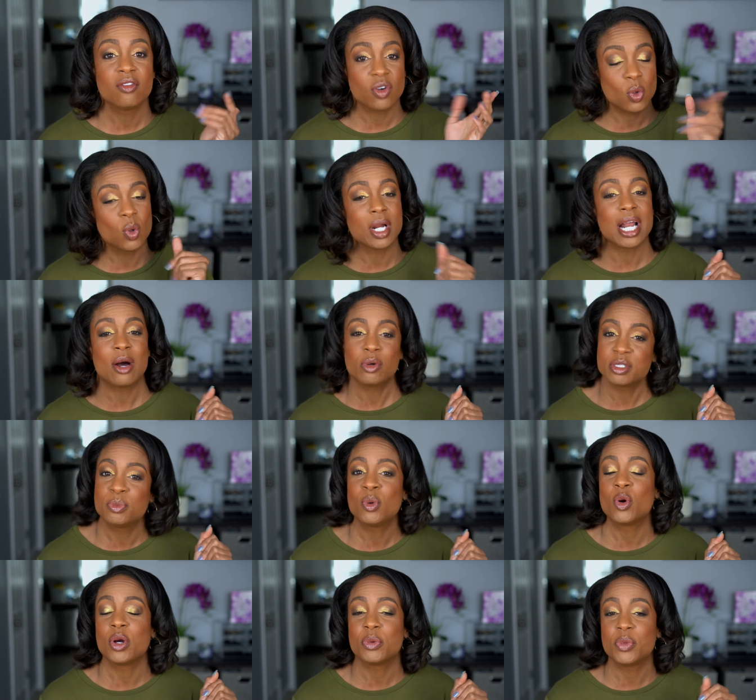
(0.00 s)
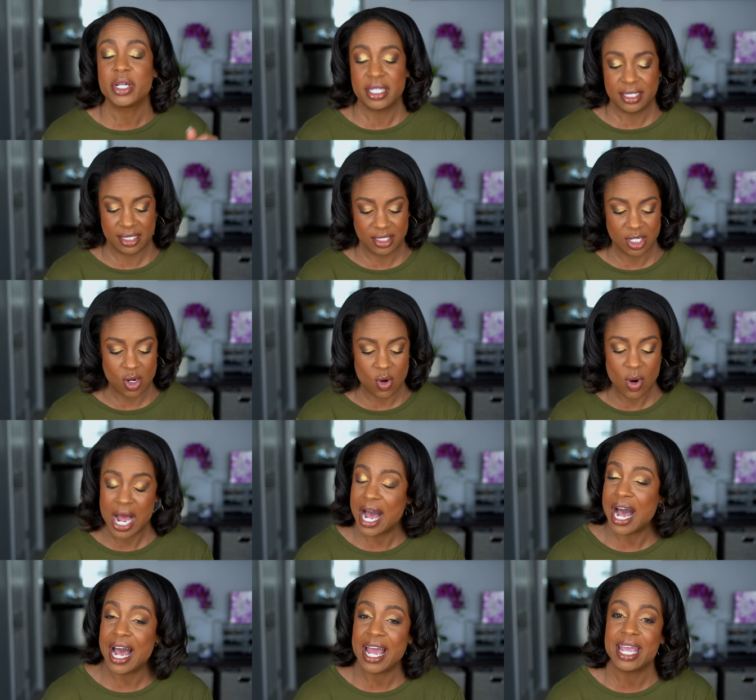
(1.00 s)
for what I was born with. So
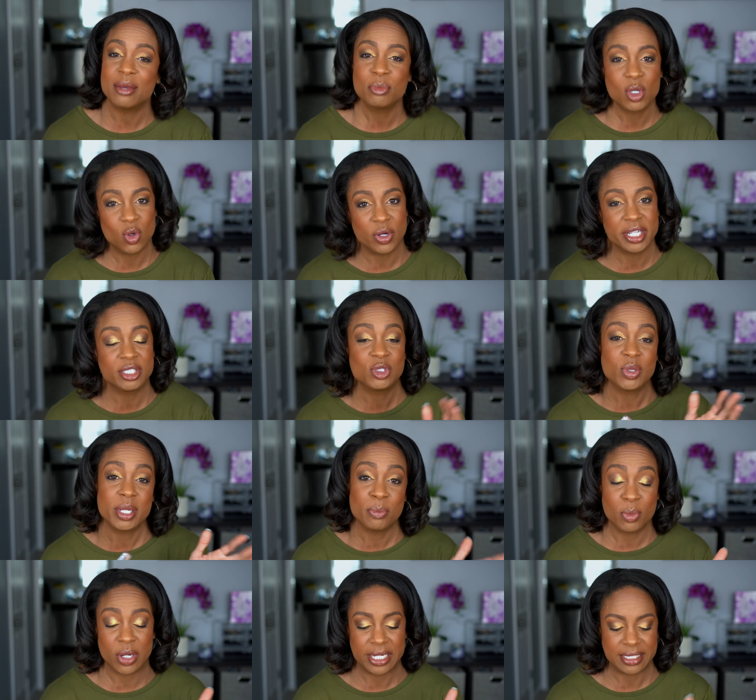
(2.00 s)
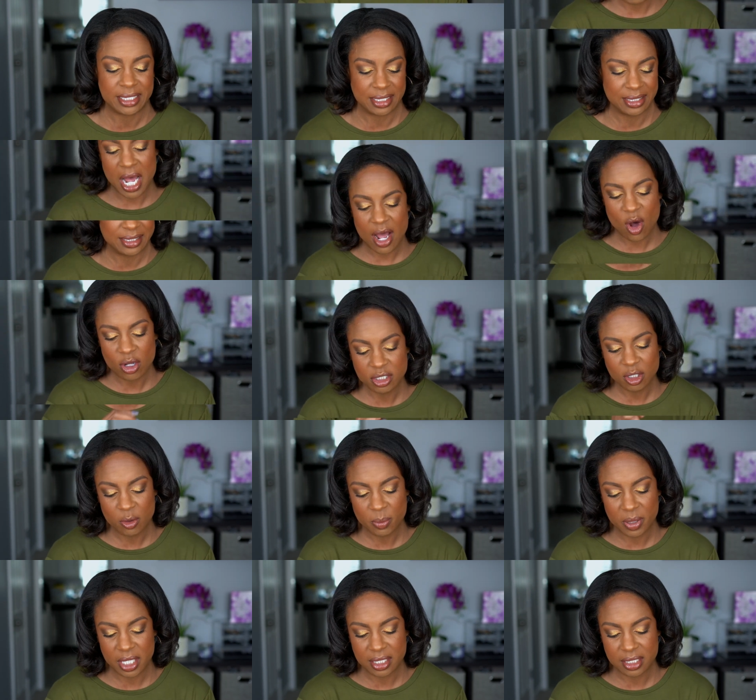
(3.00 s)
I am going to embrace them. I
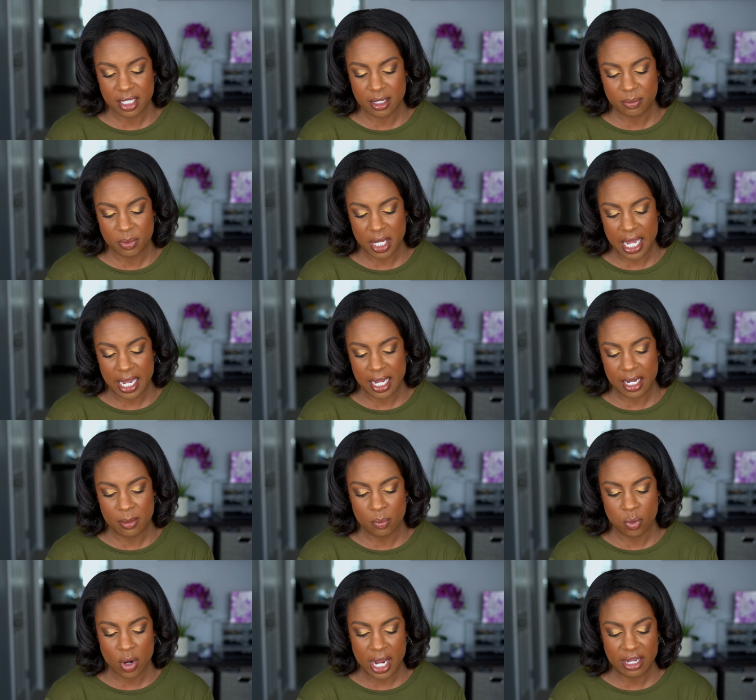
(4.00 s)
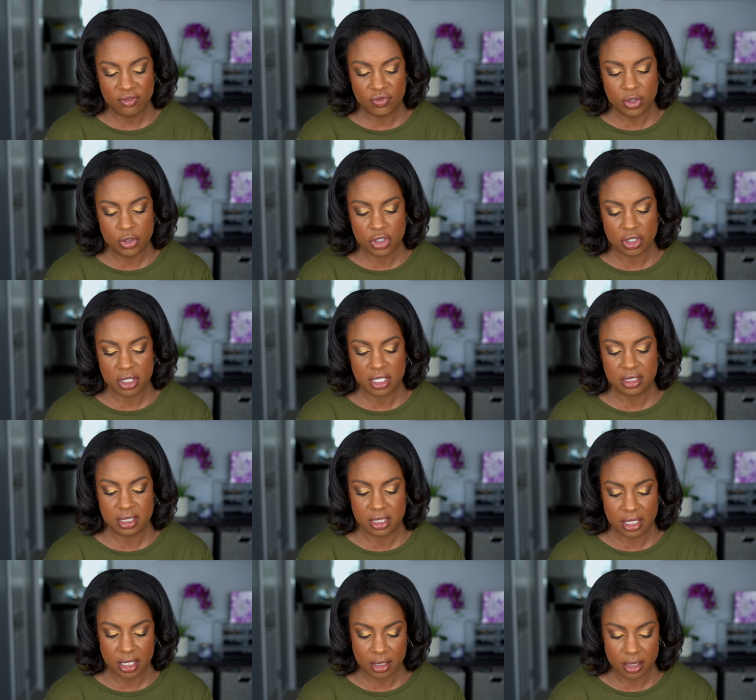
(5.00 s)
also picked up a Bright Future
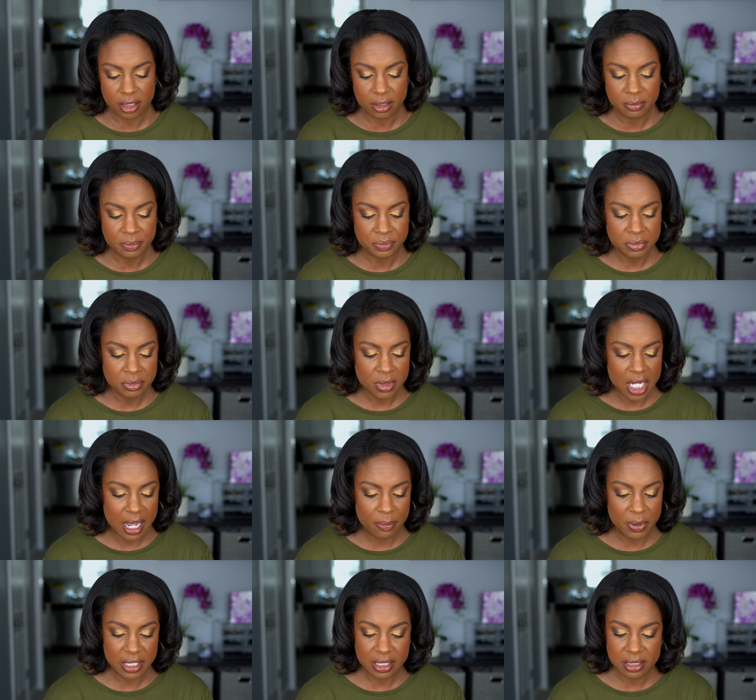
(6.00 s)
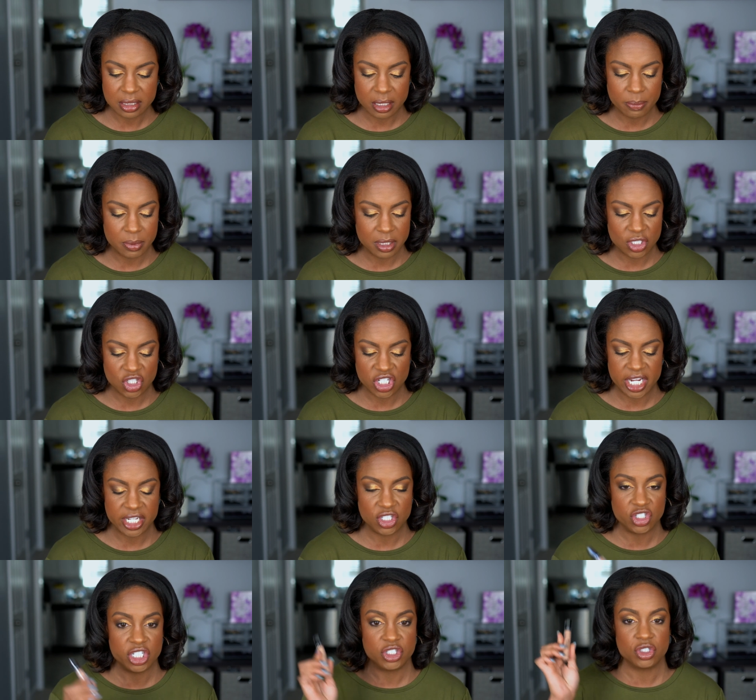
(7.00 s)
Concealer. I picked this up in the
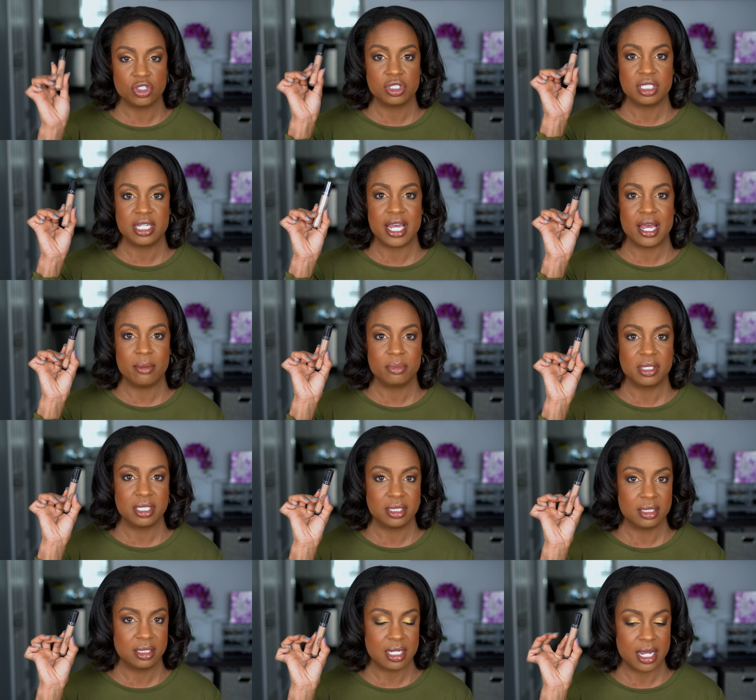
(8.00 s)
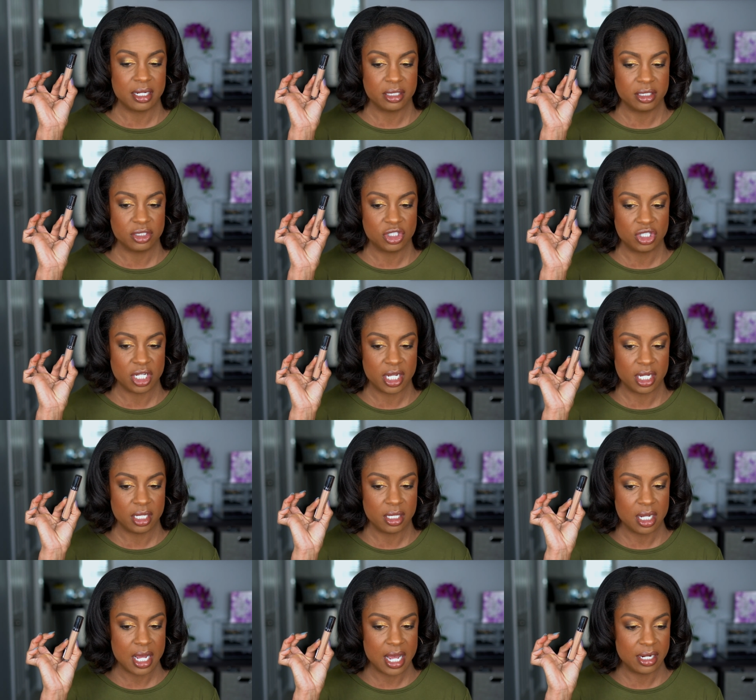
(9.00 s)
shade Ginger Snap. This is not a good
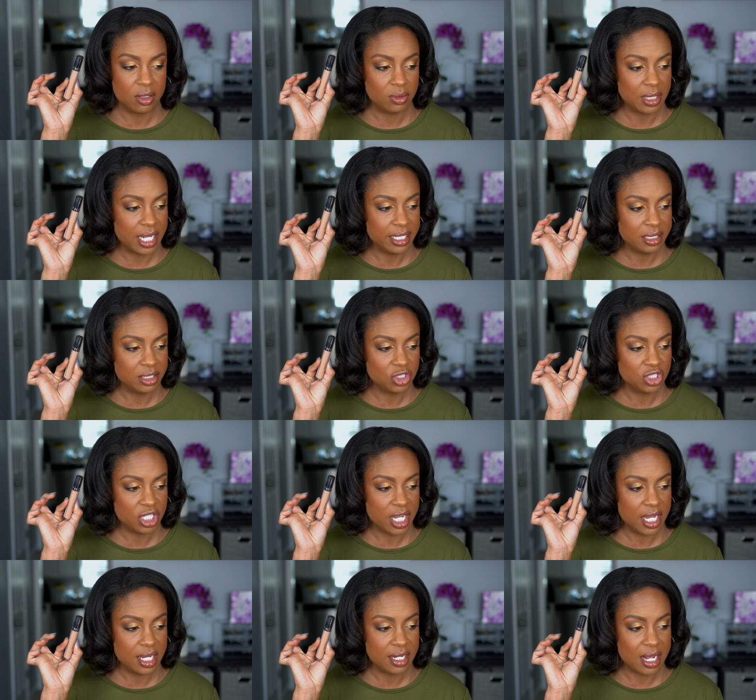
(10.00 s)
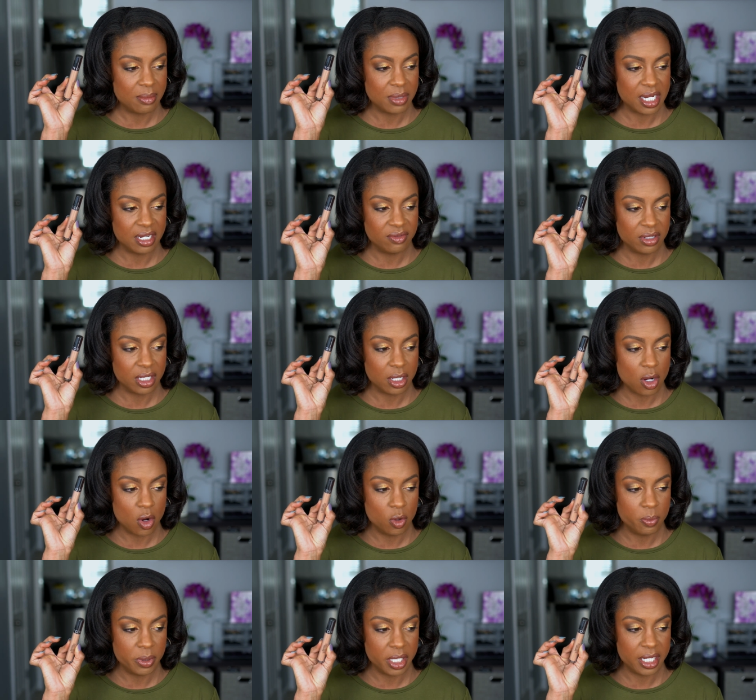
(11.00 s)
shade. I don't like this shade. I'm not even going to
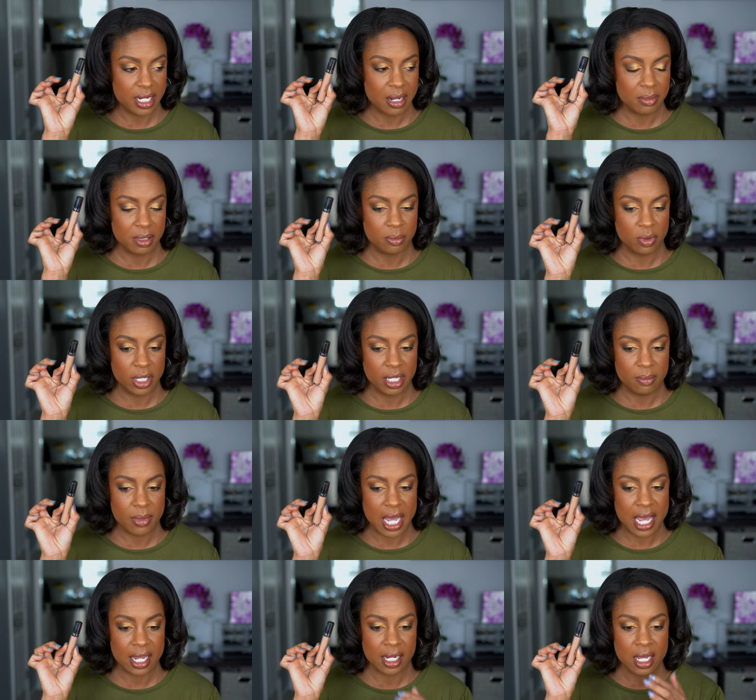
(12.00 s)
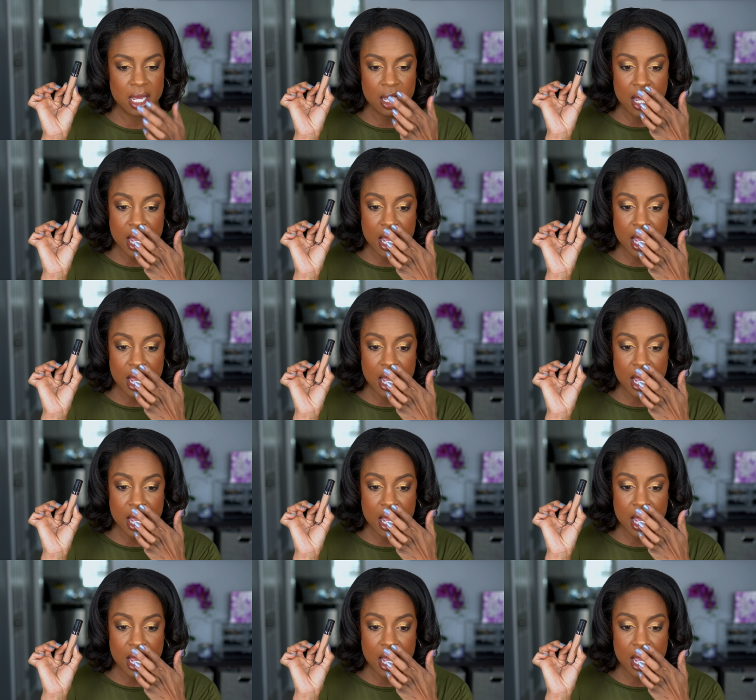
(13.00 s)
open it. I'm going to bring it back.